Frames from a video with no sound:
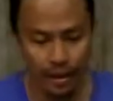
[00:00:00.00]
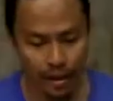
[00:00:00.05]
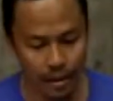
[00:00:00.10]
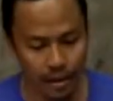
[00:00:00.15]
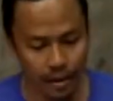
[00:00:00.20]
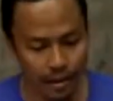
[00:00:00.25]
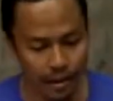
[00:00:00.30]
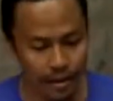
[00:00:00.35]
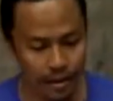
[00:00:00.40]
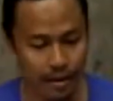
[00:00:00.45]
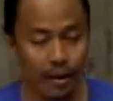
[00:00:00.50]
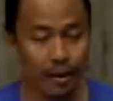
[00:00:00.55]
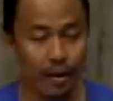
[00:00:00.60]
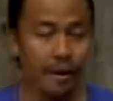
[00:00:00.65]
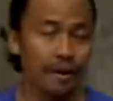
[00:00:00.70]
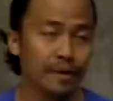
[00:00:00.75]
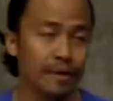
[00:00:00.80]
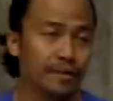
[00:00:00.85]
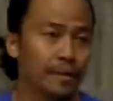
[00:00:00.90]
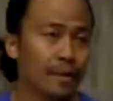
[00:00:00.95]
uh, I think
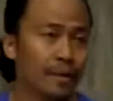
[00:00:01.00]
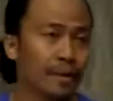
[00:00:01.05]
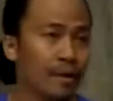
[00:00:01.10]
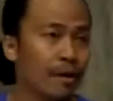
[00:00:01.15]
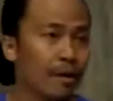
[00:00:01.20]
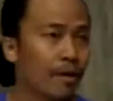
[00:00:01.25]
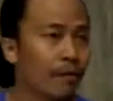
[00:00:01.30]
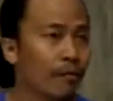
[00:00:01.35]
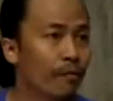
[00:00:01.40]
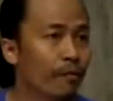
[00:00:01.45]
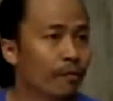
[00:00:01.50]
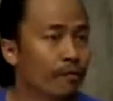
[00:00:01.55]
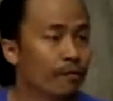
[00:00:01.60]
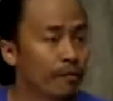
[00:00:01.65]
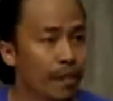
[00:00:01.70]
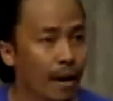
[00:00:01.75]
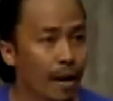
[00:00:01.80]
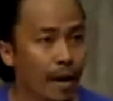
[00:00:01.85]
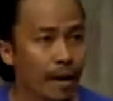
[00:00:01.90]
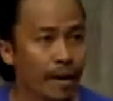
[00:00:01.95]
I started off
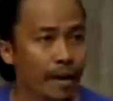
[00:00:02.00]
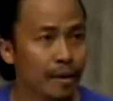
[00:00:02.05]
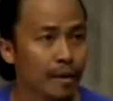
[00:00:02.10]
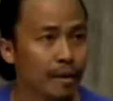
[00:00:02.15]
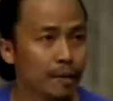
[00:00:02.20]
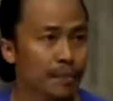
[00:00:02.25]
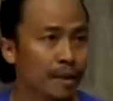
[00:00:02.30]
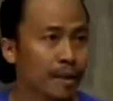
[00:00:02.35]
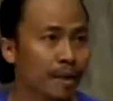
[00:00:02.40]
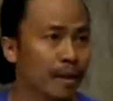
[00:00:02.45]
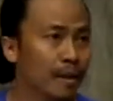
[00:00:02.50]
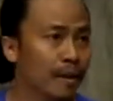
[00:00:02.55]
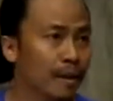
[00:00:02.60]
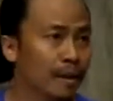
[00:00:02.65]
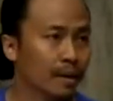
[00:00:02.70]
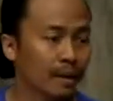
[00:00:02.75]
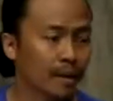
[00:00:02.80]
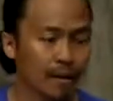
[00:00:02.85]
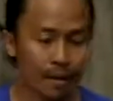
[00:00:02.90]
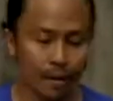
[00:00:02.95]
my
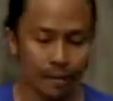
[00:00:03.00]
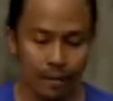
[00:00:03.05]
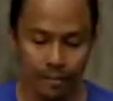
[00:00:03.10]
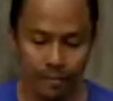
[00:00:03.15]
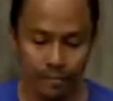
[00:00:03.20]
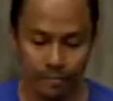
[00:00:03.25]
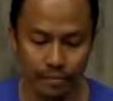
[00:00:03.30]
speaking uh,